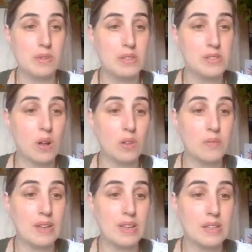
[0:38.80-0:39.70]
installed on
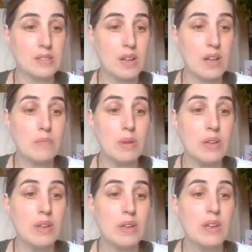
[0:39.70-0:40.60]
my desktop.
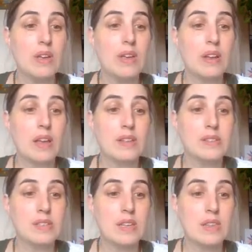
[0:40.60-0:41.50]
And I can
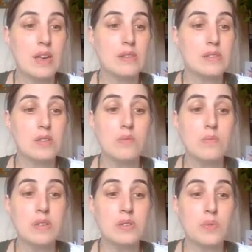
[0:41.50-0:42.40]
see that Zoom
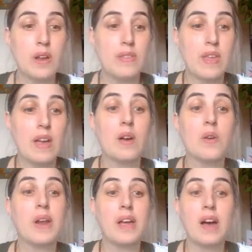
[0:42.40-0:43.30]
is right there.
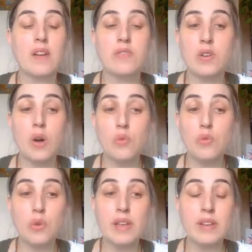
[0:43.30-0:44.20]
When I hover
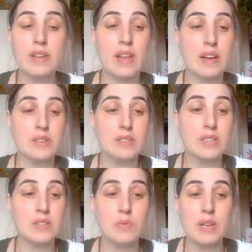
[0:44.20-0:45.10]
over it, it actually
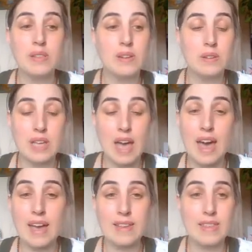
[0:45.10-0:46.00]
gives me a little
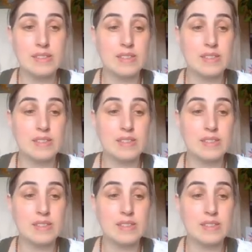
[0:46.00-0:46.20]
tag that